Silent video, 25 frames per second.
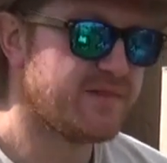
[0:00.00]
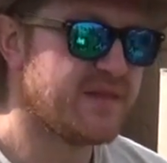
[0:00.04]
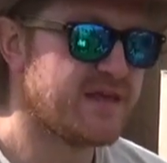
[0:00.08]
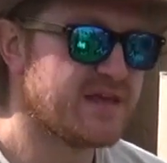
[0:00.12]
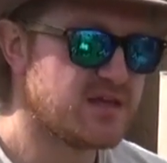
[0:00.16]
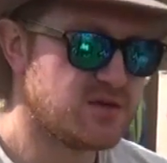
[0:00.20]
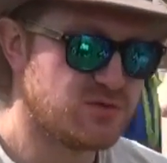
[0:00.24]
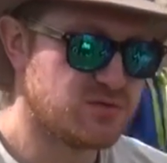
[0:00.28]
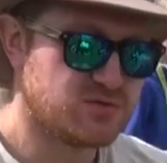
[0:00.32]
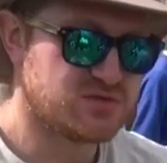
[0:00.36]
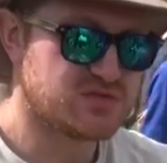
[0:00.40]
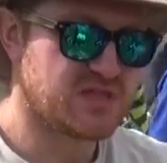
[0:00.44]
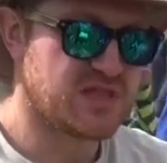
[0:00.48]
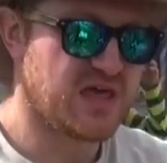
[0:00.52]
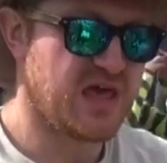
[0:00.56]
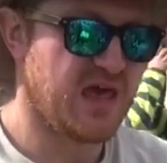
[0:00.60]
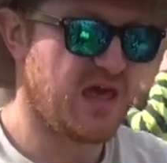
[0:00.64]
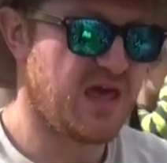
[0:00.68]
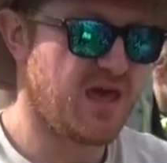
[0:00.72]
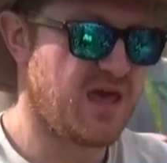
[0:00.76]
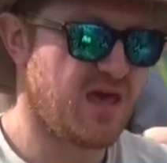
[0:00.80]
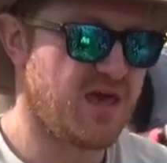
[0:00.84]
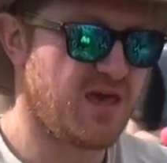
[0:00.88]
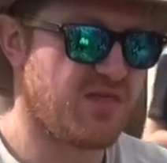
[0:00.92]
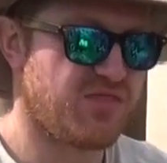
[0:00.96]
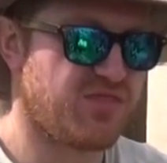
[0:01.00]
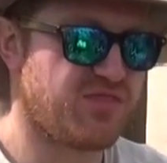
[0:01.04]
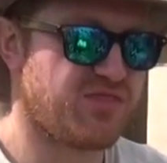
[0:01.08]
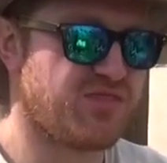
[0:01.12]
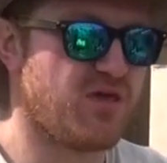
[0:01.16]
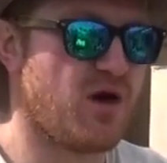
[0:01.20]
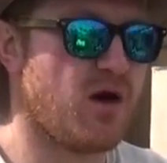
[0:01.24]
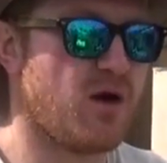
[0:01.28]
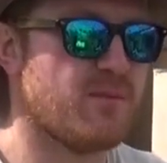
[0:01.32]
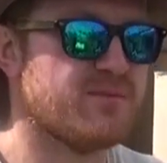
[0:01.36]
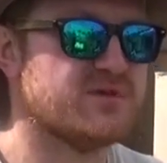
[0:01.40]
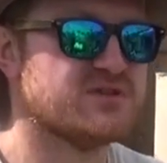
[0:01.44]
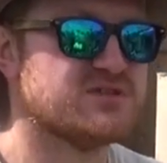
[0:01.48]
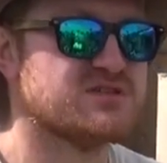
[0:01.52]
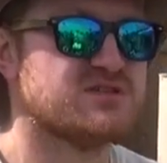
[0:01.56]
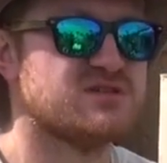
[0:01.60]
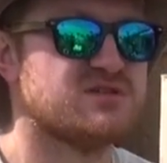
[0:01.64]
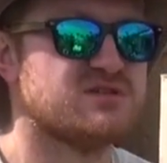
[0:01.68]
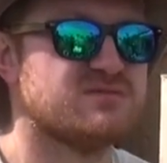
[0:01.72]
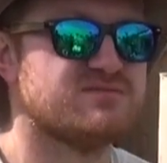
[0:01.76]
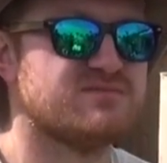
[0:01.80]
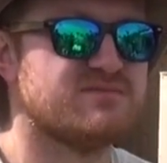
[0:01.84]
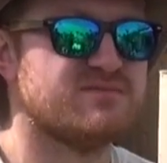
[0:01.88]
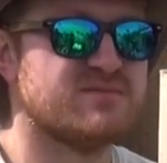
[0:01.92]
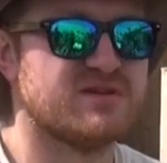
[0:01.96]
and they use their thumb as
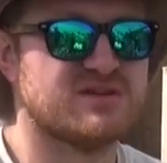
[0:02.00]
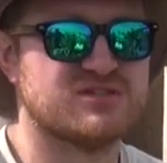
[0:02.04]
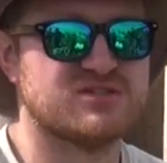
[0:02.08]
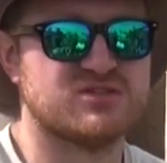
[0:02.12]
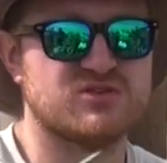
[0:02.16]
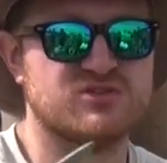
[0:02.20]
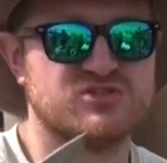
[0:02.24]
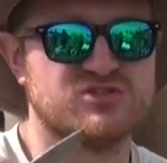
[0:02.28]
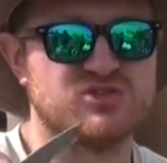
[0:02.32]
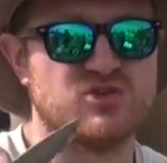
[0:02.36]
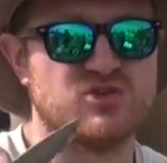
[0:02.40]
a as a